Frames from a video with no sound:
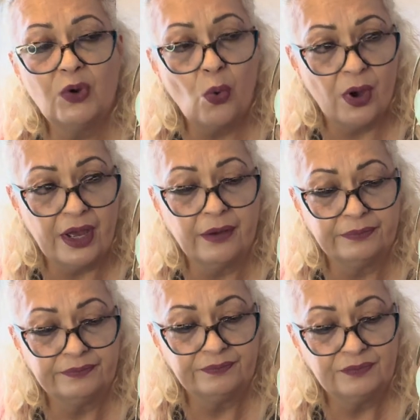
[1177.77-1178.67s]
Hoya.
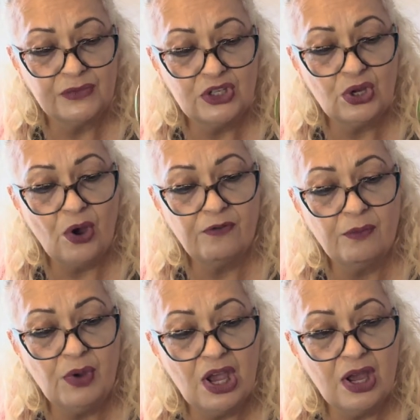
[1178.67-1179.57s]
So for
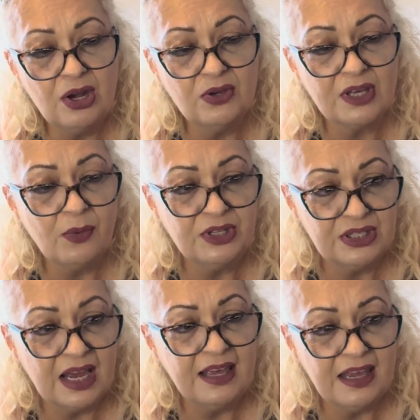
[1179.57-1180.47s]
beginners, I would
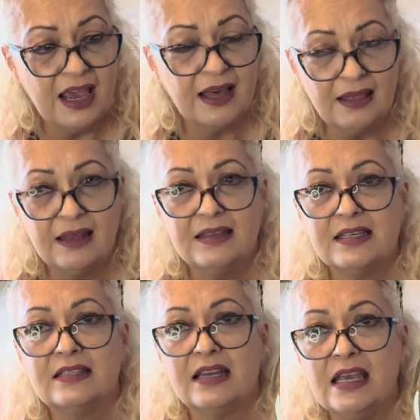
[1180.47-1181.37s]
say, yeah, this
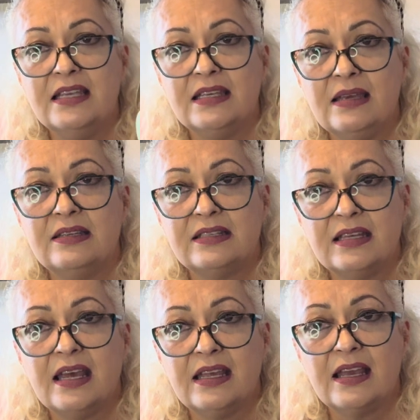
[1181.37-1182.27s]
is an easy to
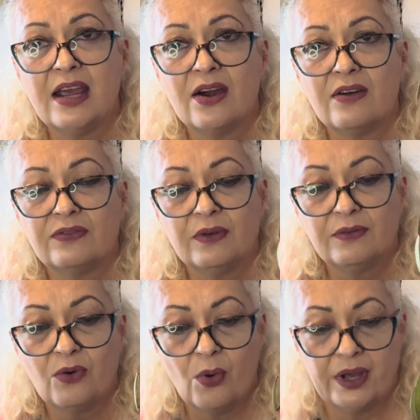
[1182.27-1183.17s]
take care of
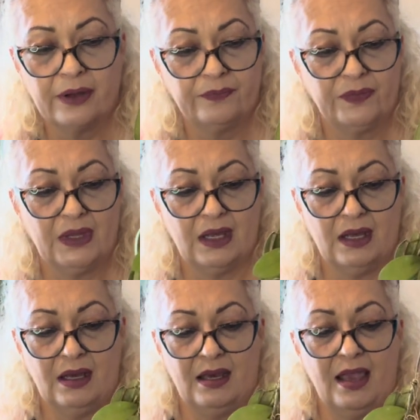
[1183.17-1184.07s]
Hoya,
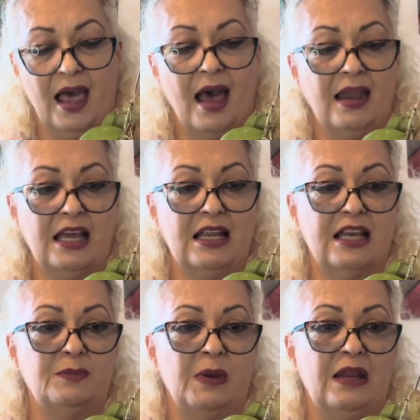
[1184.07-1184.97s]
and it
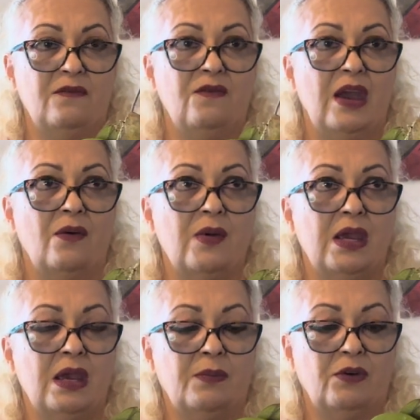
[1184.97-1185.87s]
has been
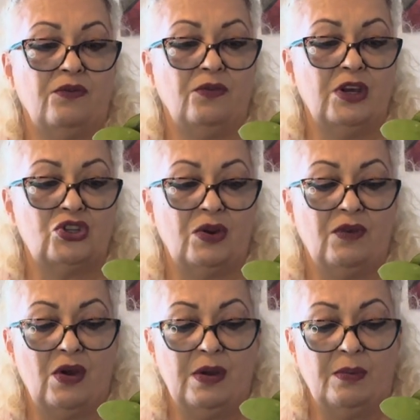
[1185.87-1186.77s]
very proficient,
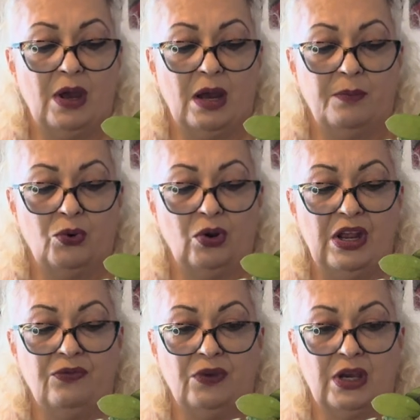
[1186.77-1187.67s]
very
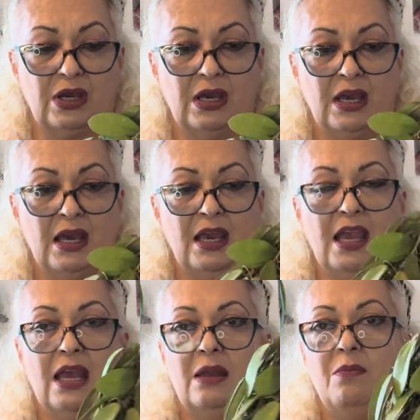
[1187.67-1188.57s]
prolific
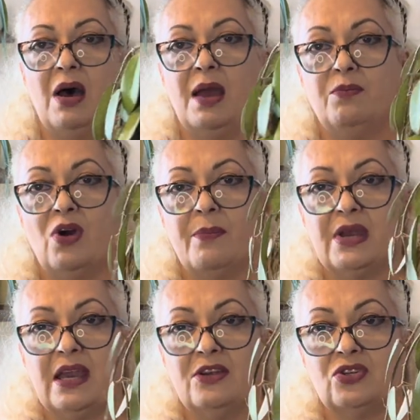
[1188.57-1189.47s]
in my
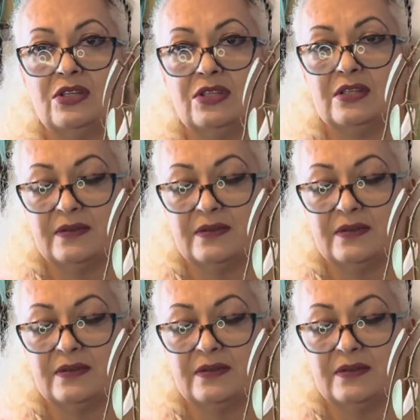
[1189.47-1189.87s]
propagations.